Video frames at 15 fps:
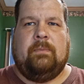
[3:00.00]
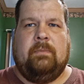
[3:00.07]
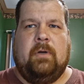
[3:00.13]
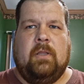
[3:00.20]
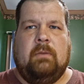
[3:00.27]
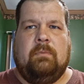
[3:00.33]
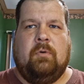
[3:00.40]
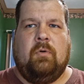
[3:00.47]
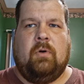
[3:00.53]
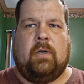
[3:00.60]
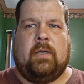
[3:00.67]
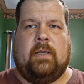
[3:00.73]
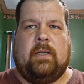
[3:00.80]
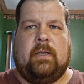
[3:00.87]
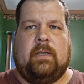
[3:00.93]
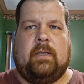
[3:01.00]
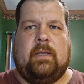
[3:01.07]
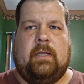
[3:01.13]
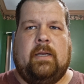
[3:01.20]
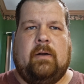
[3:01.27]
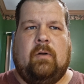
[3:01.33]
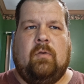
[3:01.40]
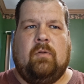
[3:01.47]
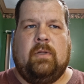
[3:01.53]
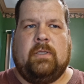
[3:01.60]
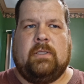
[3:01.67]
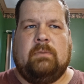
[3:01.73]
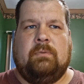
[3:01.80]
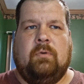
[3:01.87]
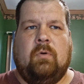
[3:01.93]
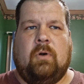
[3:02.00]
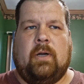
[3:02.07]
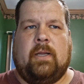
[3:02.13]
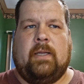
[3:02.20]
the motherboard can only support